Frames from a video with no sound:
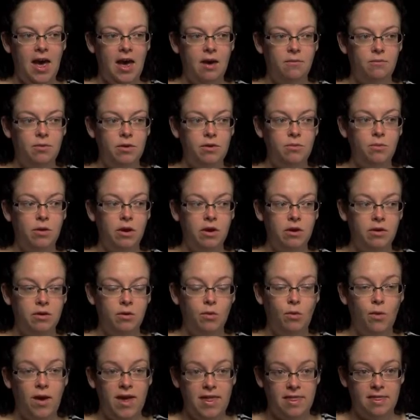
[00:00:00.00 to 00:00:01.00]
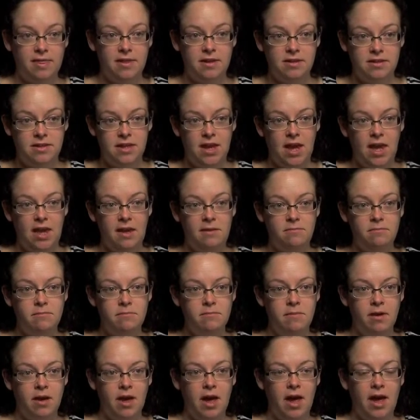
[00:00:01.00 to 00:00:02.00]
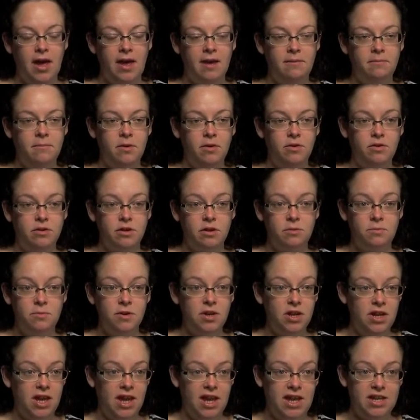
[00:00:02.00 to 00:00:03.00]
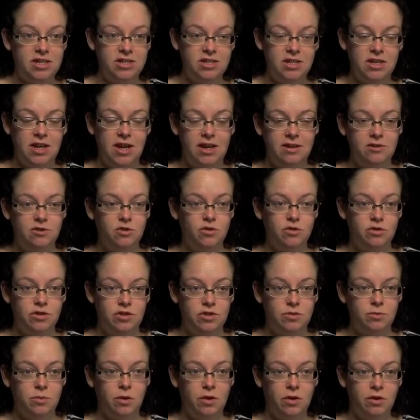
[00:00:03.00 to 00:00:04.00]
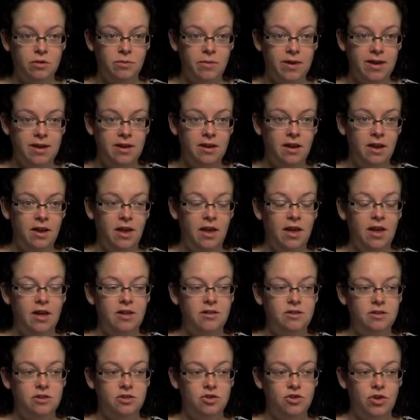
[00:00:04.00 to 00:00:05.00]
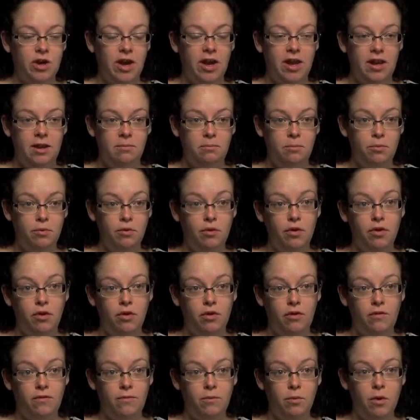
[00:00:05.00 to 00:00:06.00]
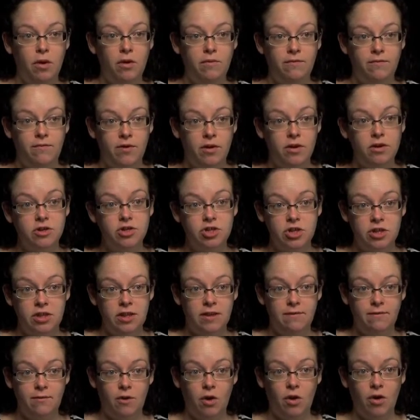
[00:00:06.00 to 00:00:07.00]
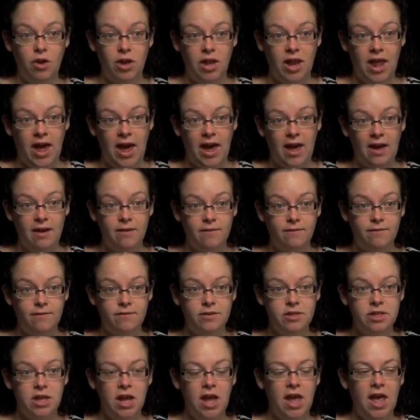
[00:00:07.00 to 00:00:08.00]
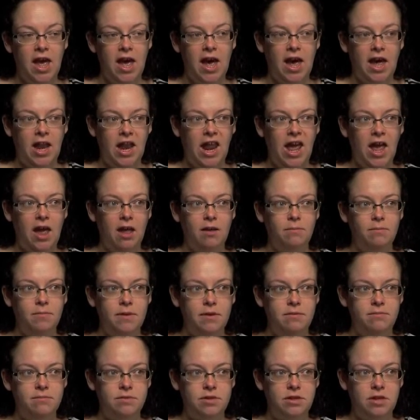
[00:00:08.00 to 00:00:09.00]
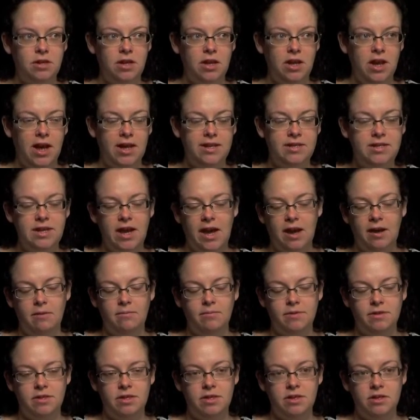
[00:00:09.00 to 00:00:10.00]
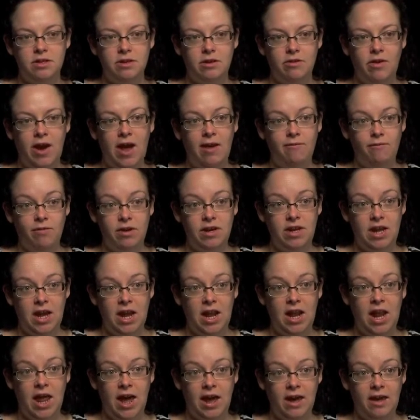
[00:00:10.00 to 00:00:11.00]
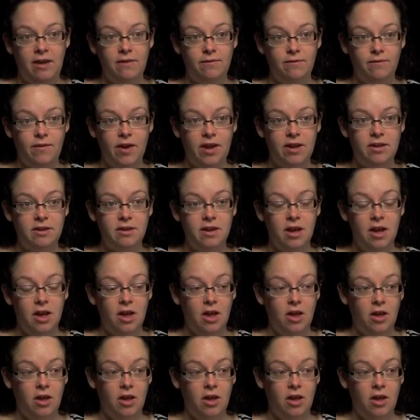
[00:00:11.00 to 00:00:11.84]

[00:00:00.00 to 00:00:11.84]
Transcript: And we work with the team on communication and or swallowing to try and improve what function they've got left and help them to adapt to their everyday life. And